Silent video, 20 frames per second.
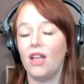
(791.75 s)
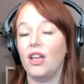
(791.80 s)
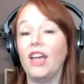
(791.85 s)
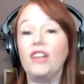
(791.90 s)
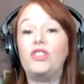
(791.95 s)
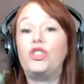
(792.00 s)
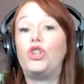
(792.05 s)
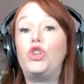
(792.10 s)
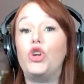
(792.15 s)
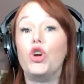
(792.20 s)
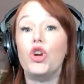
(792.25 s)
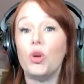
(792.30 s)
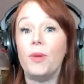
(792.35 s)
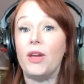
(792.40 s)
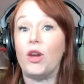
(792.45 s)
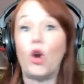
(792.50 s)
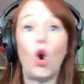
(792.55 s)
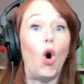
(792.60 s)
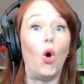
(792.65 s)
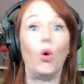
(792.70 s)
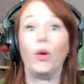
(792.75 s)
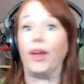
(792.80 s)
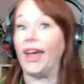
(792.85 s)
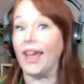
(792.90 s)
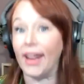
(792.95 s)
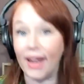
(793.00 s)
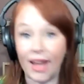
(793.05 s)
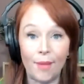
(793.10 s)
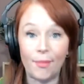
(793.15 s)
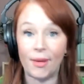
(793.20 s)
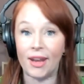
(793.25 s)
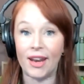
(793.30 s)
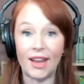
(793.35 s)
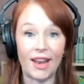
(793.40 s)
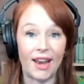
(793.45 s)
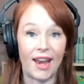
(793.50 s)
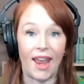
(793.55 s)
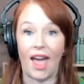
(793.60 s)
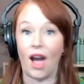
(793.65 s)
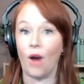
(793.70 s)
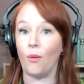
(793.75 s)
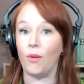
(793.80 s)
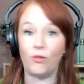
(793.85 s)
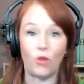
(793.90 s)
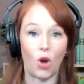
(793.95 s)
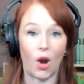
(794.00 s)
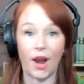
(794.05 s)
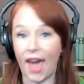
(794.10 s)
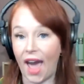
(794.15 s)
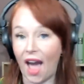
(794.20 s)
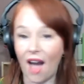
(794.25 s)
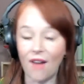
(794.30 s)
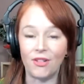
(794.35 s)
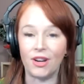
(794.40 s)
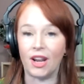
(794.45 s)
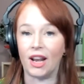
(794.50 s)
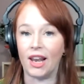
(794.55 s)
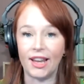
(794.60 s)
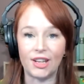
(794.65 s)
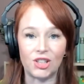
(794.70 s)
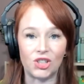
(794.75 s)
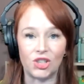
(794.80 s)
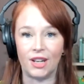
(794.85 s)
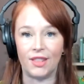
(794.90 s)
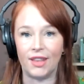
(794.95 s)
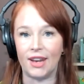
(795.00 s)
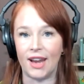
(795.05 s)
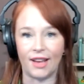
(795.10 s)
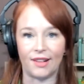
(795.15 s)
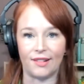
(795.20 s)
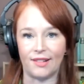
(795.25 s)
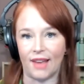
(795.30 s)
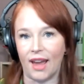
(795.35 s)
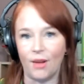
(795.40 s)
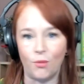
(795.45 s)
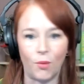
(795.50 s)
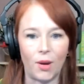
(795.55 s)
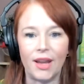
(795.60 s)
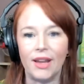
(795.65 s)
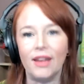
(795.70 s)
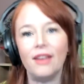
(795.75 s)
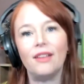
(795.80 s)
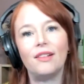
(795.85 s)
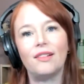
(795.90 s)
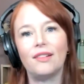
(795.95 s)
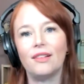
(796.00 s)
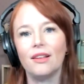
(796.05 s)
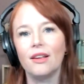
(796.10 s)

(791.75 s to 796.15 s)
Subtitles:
It's due to be called any minute now. We've got to have an election in the next 8 weeks.